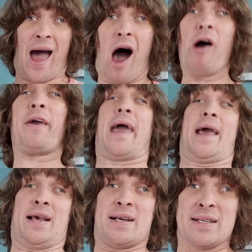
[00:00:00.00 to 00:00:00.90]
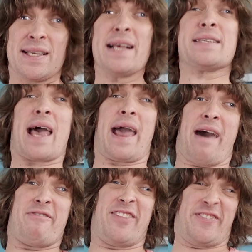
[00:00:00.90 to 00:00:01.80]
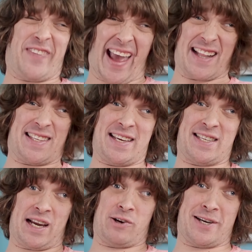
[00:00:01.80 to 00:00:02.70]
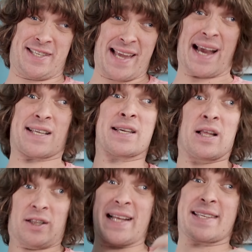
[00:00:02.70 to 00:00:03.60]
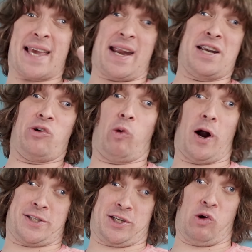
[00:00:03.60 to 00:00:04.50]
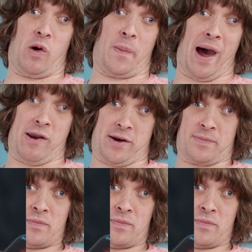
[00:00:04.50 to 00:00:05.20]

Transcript: Okay, since I have the fancy Series 6, let's get into what's new about it.